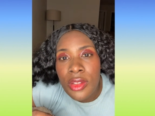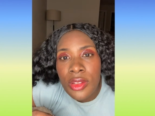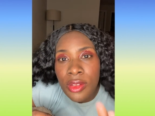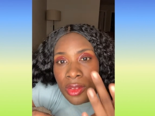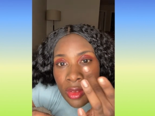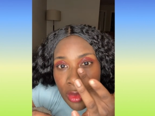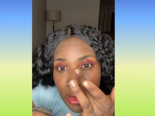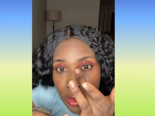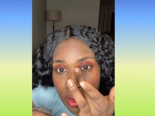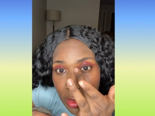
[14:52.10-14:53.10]

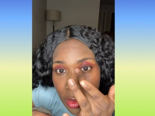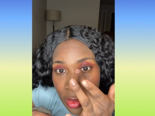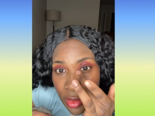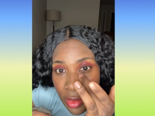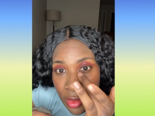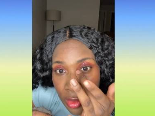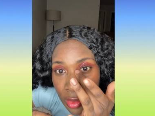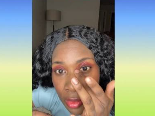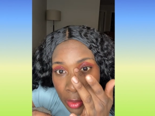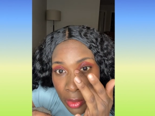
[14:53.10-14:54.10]

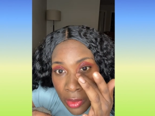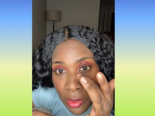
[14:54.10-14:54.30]
Nobody speaks.